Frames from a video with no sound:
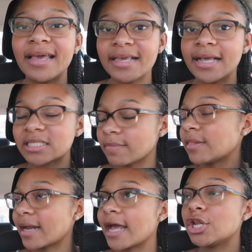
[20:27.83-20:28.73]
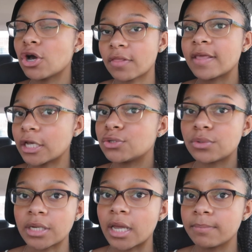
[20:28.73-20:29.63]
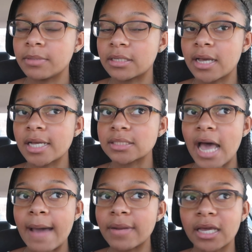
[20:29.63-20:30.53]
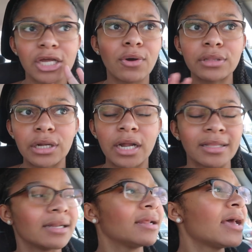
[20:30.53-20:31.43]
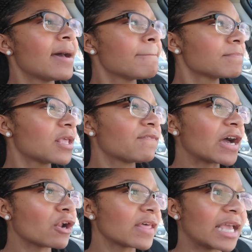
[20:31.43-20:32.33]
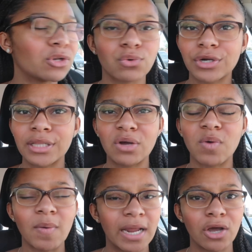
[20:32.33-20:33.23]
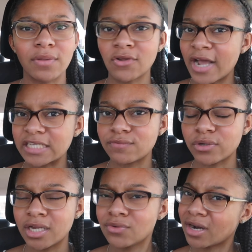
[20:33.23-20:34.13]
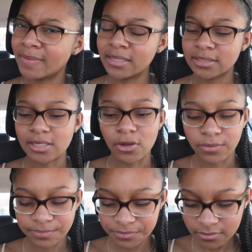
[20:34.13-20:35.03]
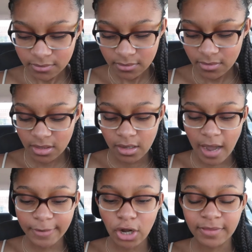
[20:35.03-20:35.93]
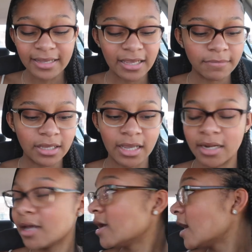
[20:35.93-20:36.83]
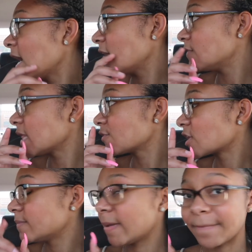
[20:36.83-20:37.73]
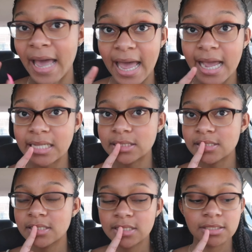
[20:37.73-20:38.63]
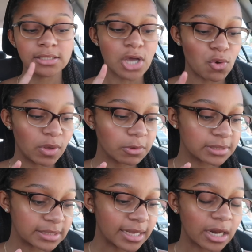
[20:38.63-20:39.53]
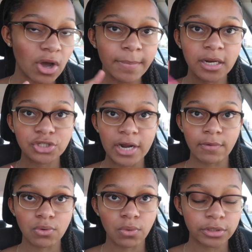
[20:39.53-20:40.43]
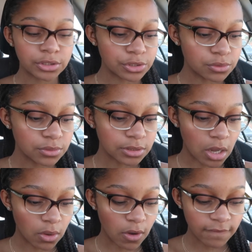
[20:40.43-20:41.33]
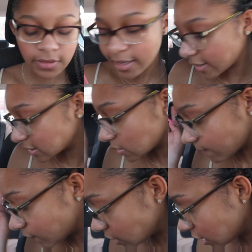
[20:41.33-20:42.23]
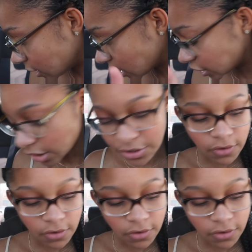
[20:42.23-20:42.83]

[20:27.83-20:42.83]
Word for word: and get something that I know that they can do good at because I'm not gonna go in there and then if I know they can't do acrylic, why would I go in there and ask for it? You know what I mean? So I'm gonna hope they can get me in. I feel like they're gonna be packed so we will see i know i'm gonna try to record too so hopefully i can get some footage